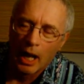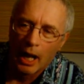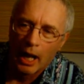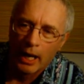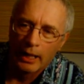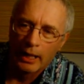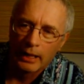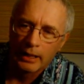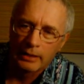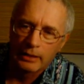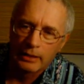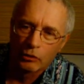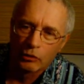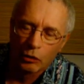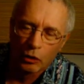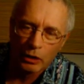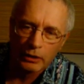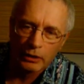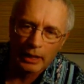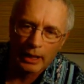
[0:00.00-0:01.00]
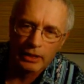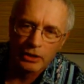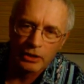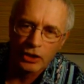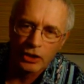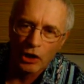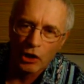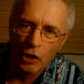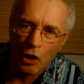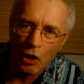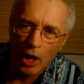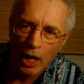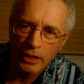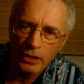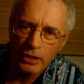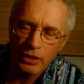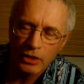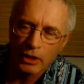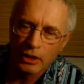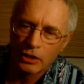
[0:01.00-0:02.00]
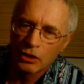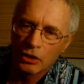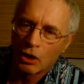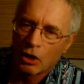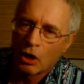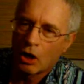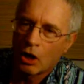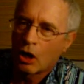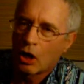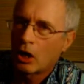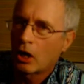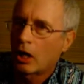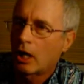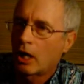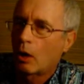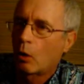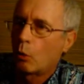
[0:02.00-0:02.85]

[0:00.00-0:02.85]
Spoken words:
and it looked like she lost the guitar,